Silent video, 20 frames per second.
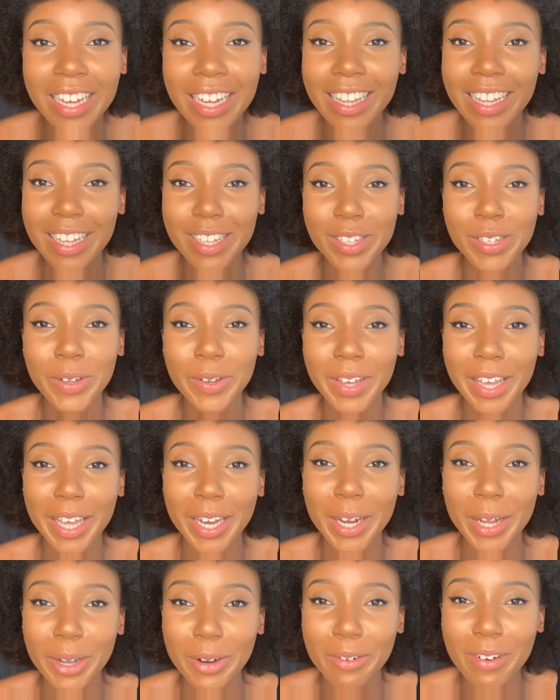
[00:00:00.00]
There's no
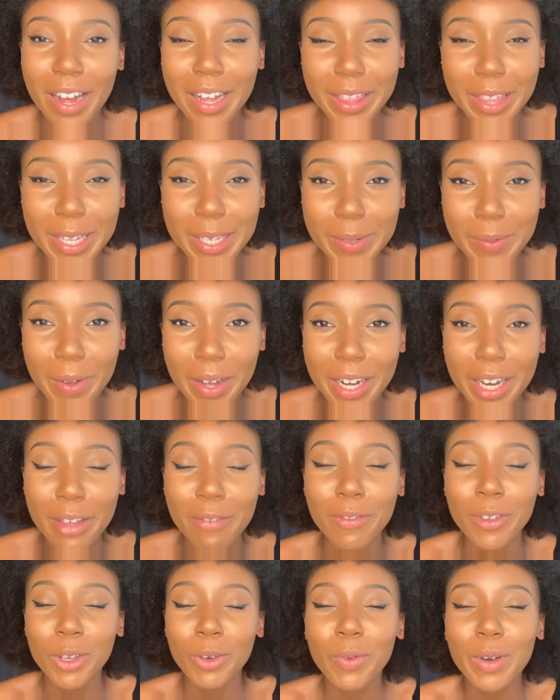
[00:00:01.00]
getting around this one. If
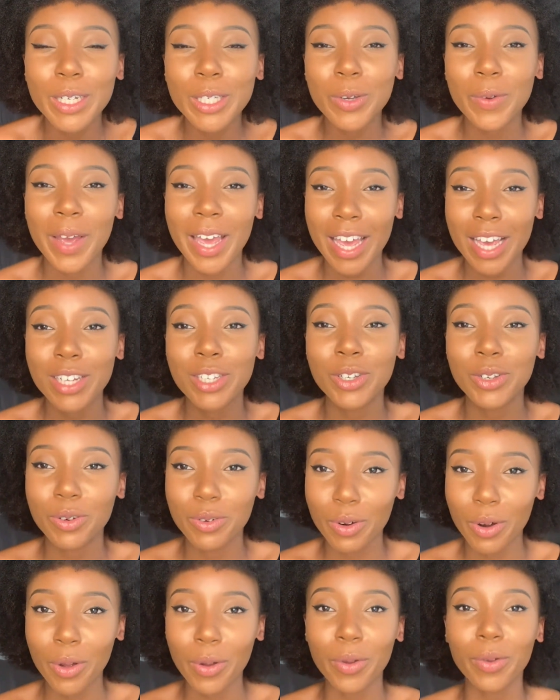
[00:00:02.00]
you want your hair to
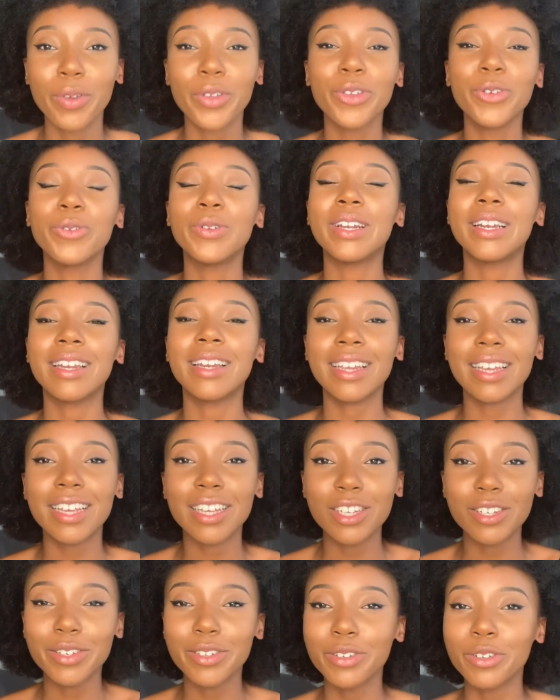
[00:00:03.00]
grow, you need
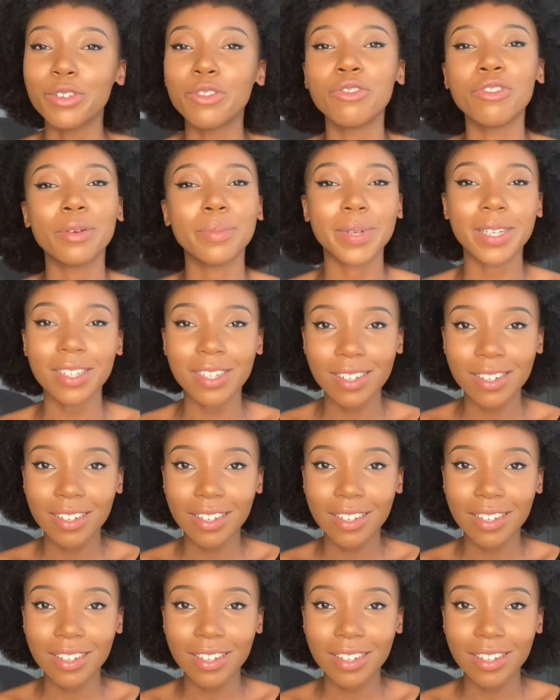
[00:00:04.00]
to trim it.